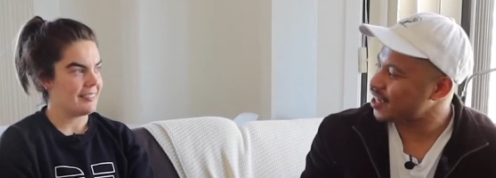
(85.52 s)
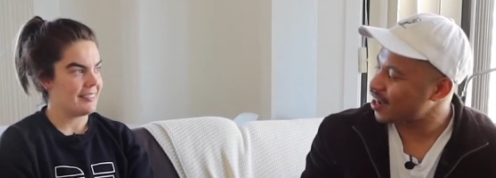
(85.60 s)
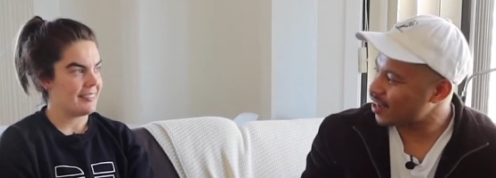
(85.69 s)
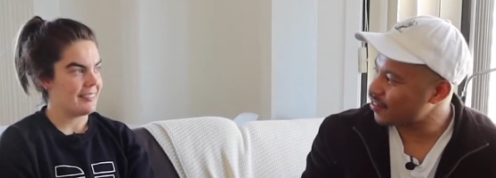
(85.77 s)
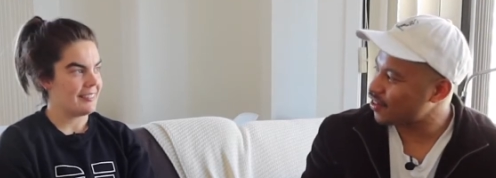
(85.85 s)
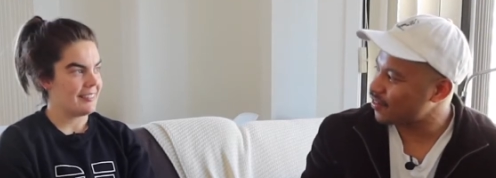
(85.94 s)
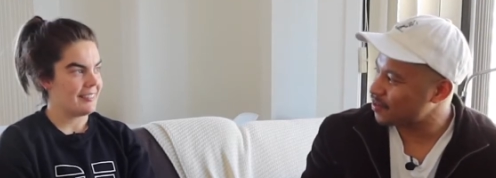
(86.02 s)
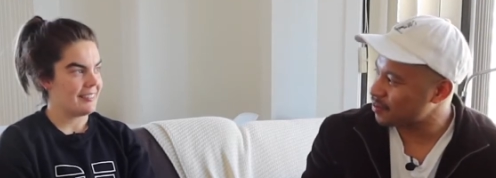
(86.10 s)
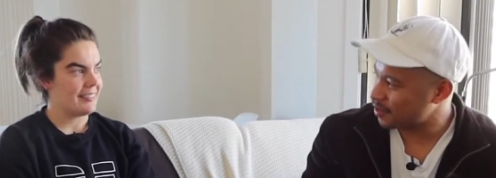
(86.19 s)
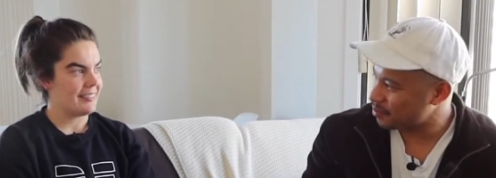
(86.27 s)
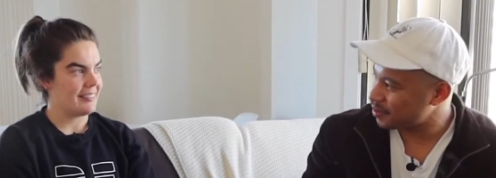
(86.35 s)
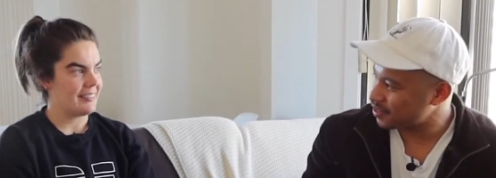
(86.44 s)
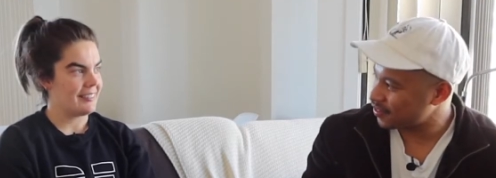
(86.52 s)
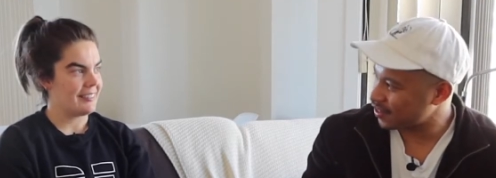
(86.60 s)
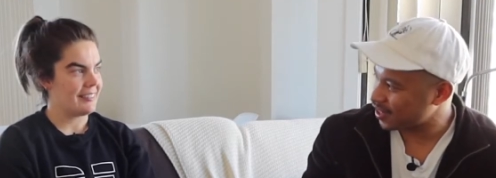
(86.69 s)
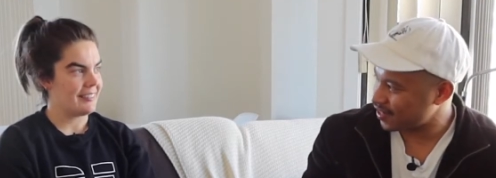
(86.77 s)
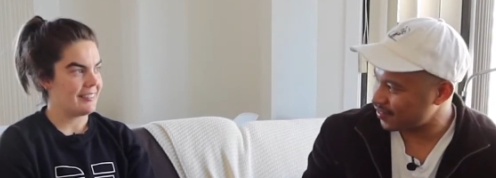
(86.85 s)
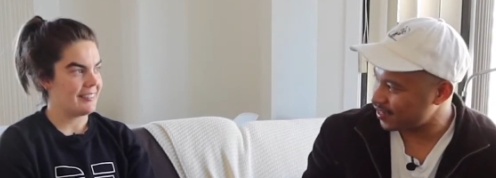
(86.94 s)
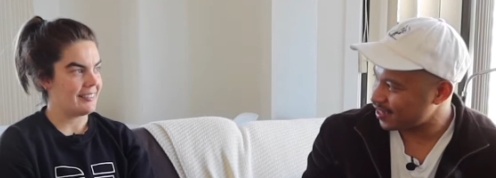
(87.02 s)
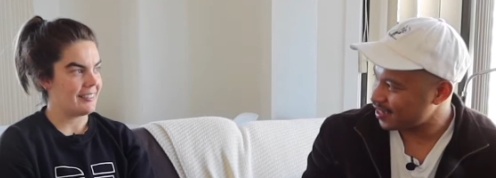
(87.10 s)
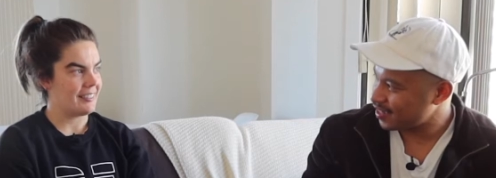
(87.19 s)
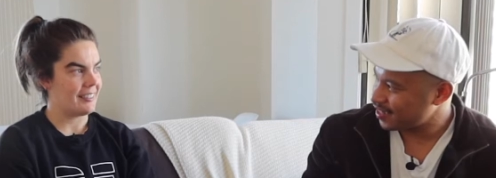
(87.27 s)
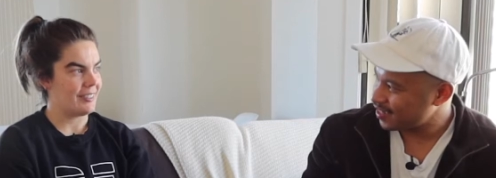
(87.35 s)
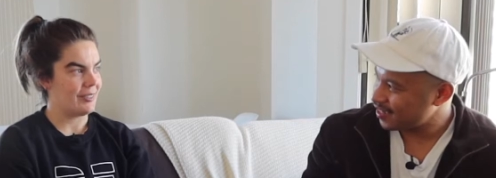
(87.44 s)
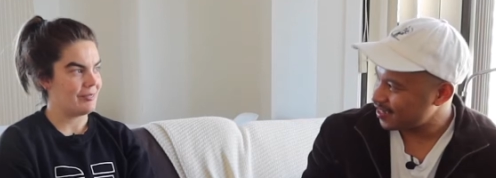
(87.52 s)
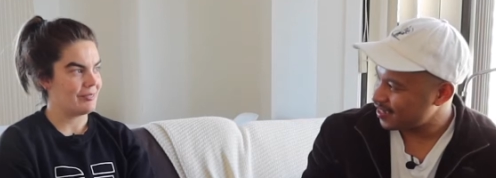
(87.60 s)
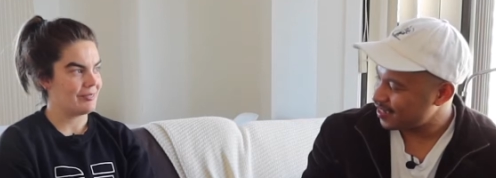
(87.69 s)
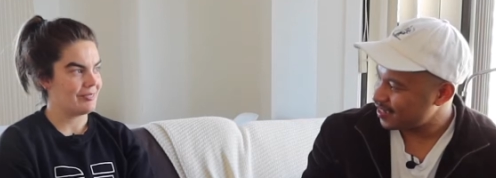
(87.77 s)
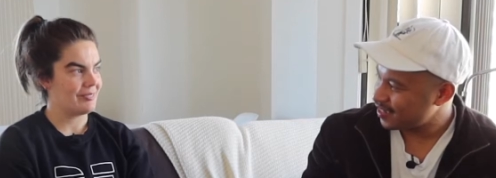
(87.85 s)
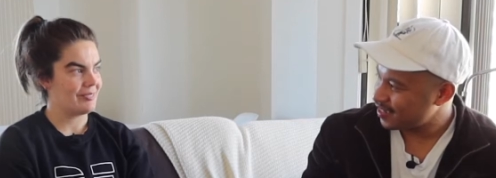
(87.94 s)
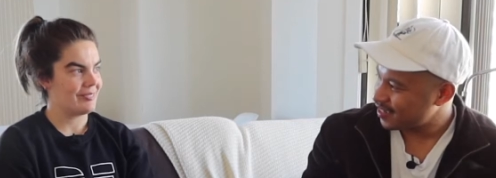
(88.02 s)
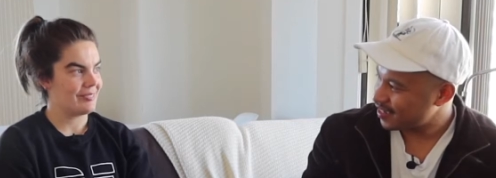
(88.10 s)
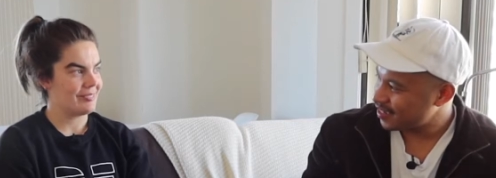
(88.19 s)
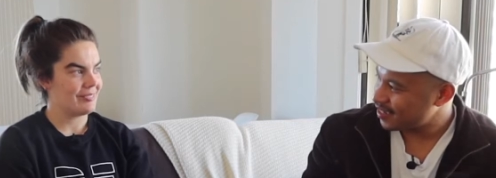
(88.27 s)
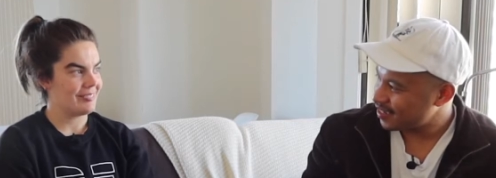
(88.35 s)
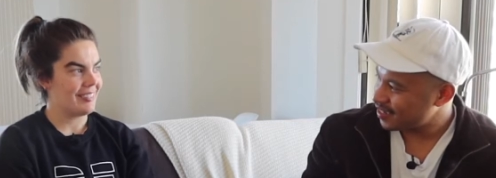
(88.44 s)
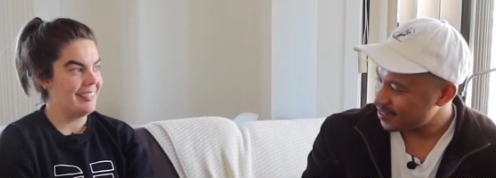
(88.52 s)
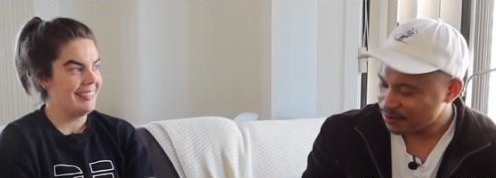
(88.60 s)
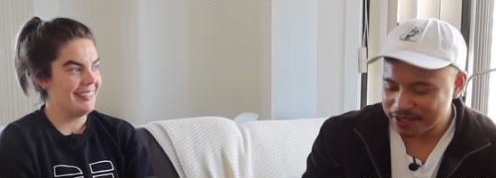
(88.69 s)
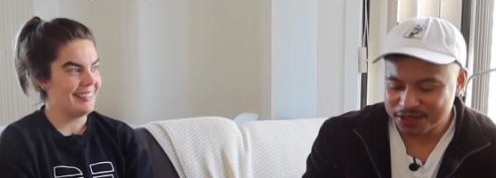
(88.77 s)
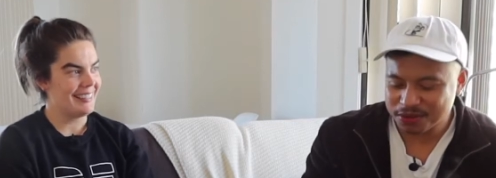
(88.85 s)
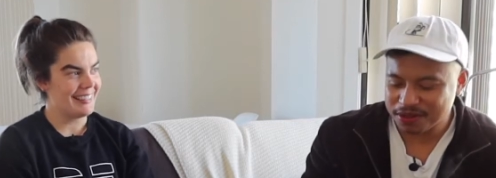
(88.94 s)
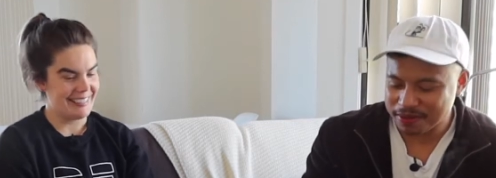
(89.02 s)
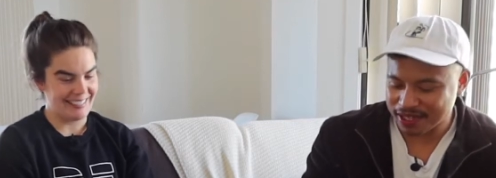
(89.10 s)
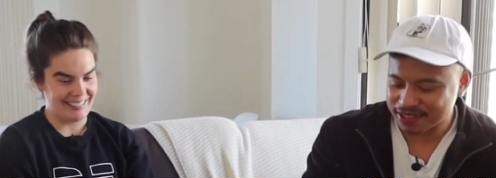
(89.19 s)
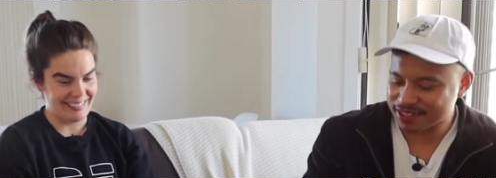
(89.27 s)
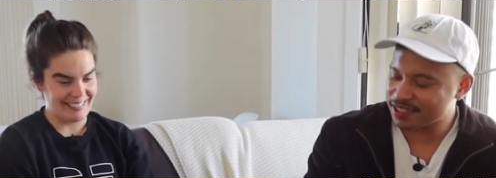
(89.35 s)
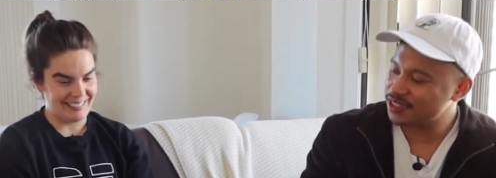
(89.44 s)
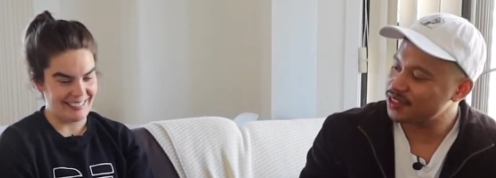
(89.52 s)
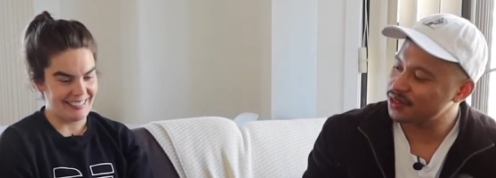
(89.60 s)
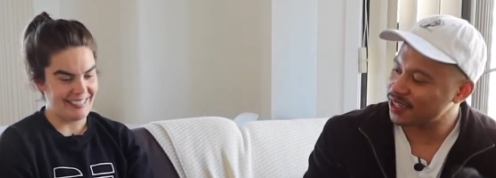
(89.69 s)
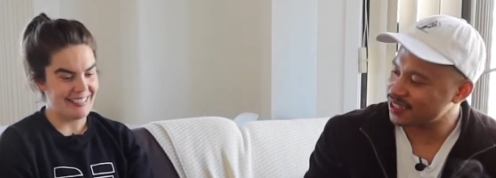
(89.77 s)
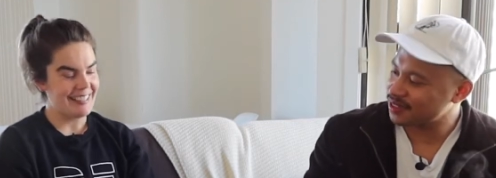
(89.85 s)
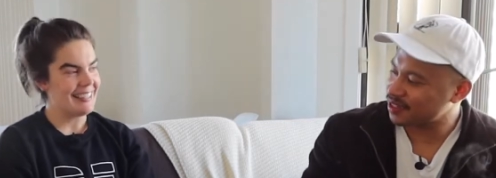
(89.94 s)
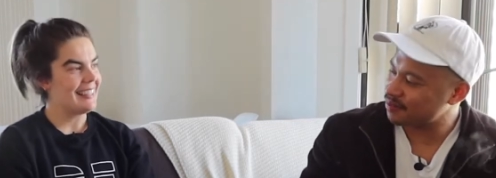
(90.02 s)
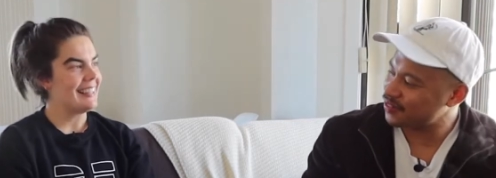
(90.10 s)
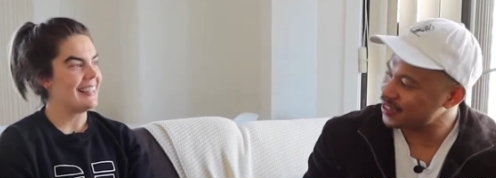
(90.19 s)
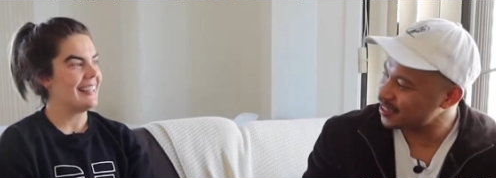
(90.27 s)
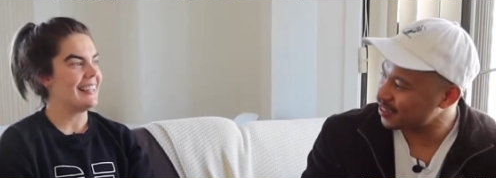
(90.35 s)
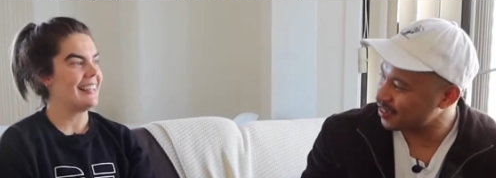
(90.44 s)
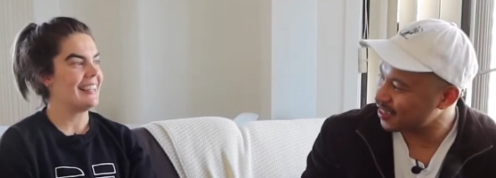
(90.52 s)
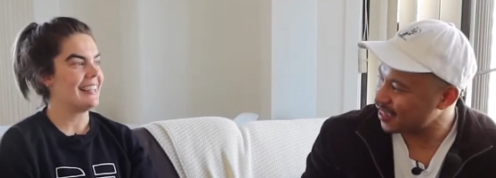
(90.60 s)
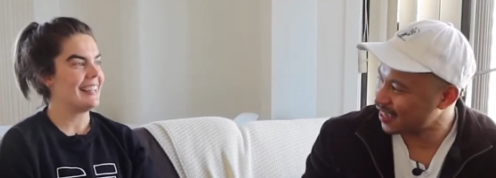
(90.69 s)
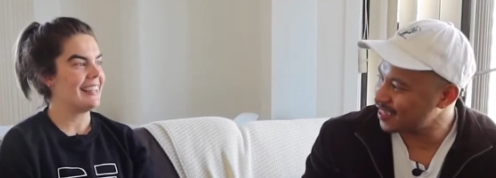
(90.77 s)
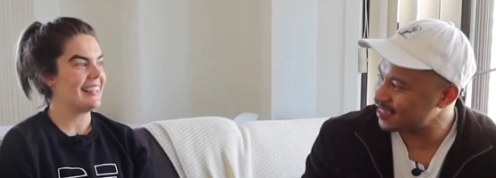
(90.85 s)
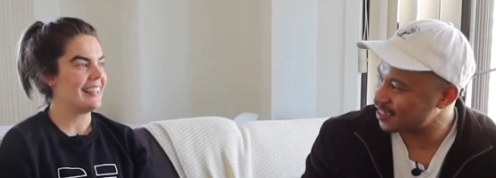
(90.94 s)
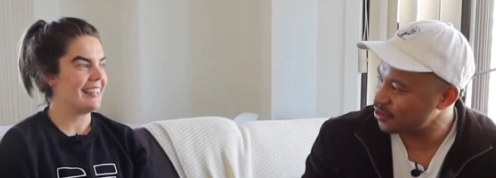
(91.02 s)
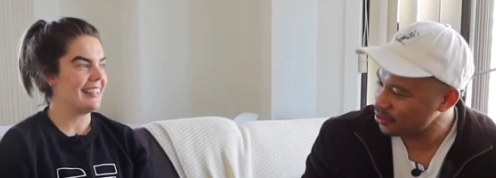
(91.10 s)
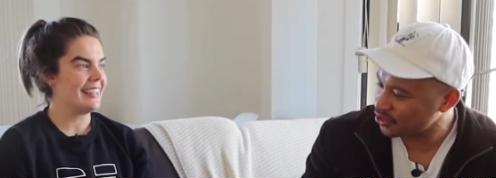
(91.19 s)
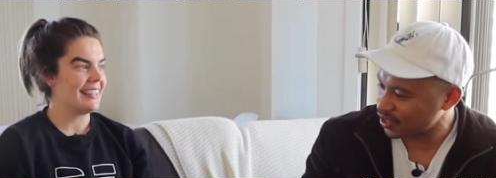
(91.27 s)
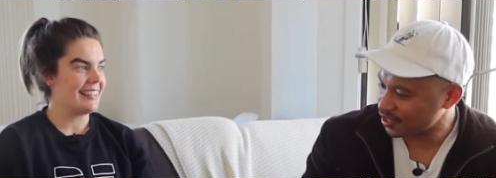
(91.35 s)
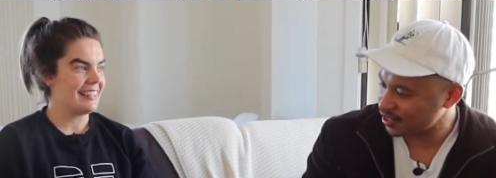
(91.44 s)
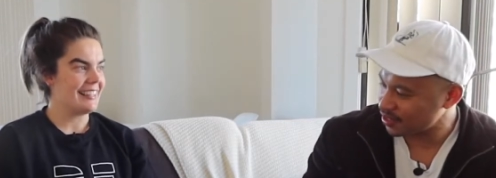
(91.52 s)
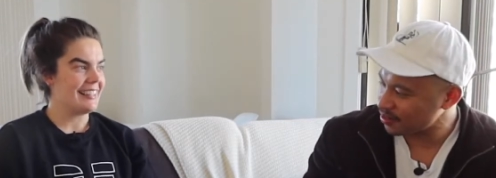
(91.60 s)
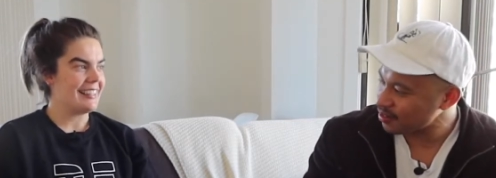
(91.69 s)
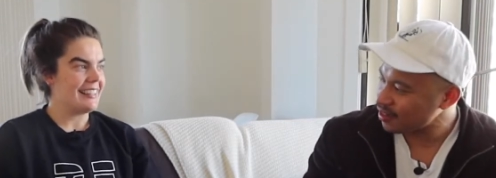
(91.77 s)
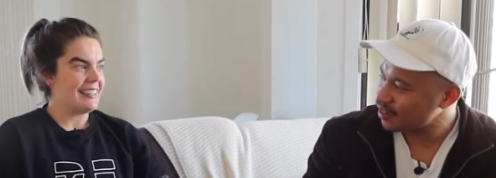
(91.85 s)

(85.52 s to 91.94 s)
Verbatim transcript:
Speaker 1: Neither of them are the best for recovery. Yeah. What are you talking about? You had physio clients that you dry needled.